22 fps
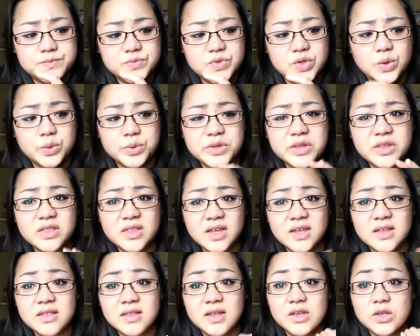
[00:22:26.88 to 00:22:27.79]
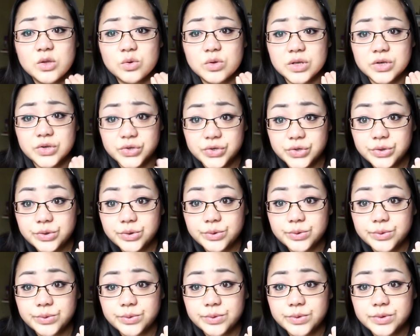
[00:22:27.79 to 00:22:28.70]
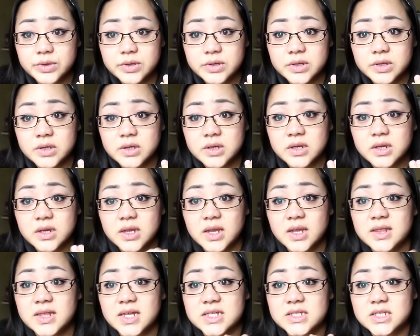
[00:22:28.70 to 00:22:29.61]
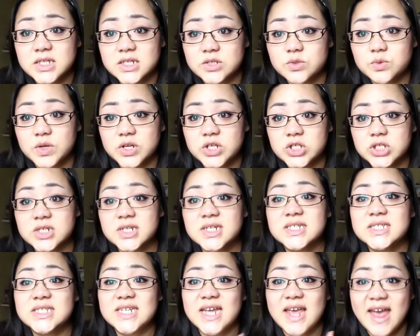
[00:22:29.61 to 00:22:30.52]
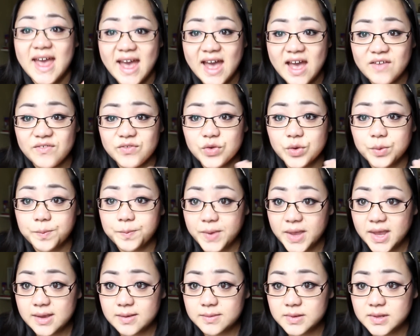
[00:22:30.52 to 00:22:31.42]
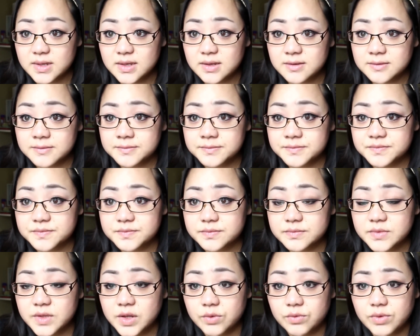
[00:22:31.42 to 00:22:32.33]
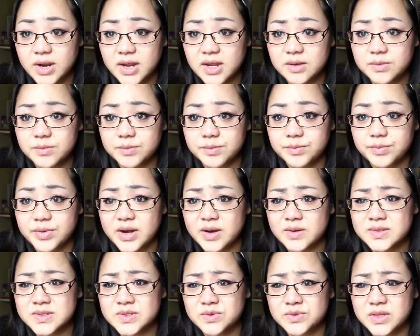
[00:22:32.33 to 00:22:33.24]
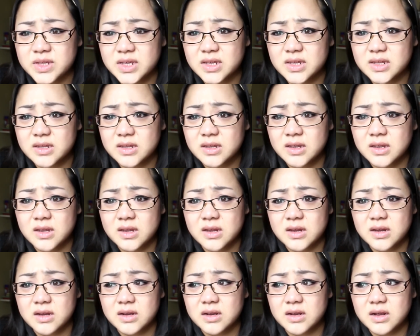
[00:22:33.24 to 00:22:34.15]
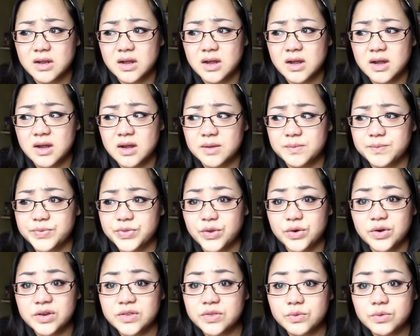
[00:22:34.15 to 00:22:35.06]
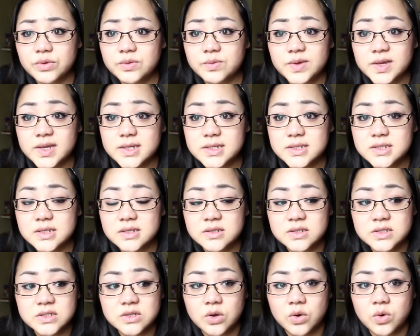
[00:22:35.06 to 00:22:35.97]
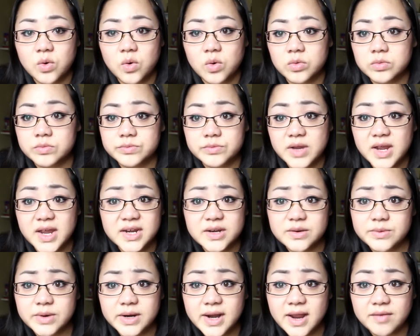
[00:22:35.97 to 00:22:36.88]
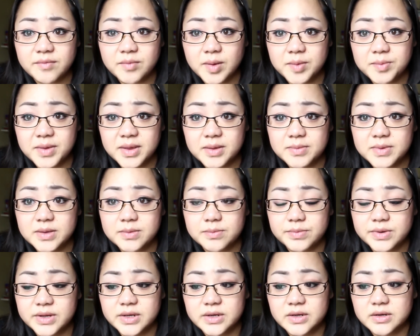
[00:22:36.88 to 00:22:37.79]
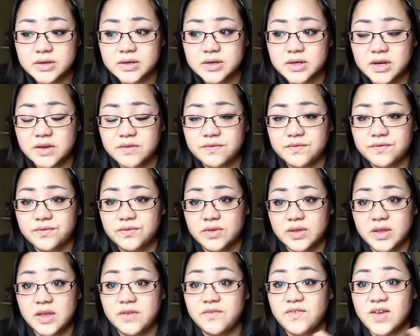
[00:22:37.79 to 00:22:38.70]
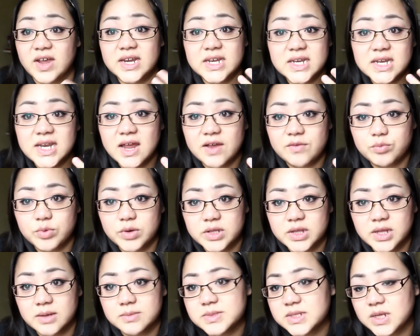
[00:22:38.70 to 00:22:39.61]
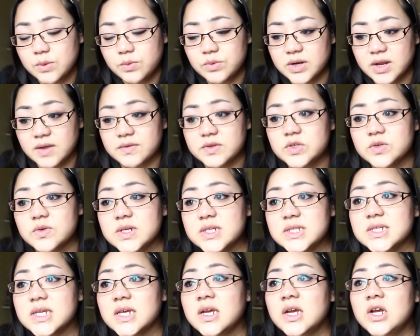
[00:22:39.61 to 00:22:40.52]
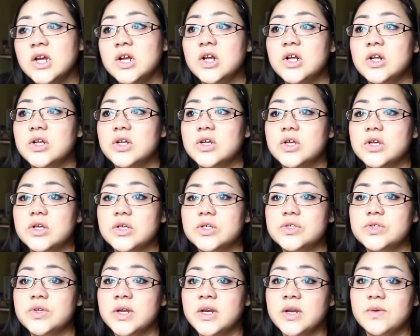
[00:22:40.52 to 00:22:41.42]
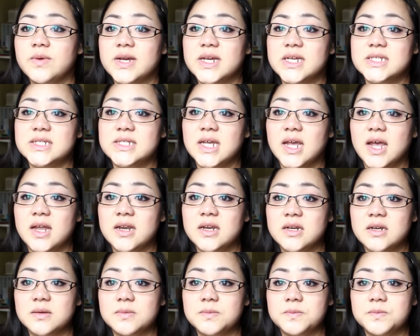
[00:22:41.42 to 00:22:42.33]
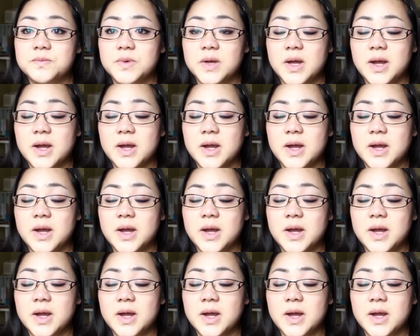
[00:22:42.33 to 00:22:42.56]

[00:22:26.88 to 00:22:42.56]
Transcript: the only thing that you can do in that situation is to have your baby, right? But I was only 33 weeks, so I didn't want to have my baby. But if I did have preeclampsia, I wouldn't have a choice. So anyways, they ended up